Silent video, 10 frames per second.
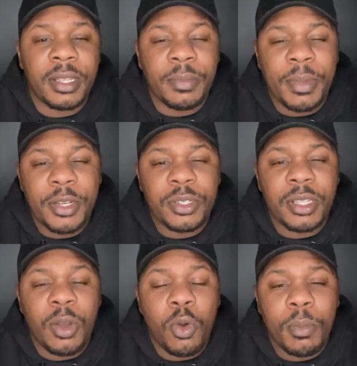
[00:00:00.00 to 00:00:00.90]
measures
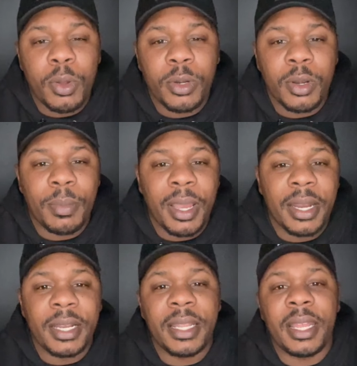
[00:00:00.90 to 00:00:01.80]
the hormone in her
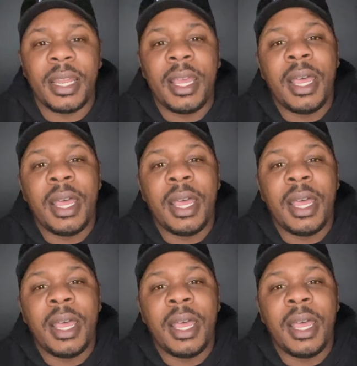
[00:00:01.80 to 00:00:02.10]
body that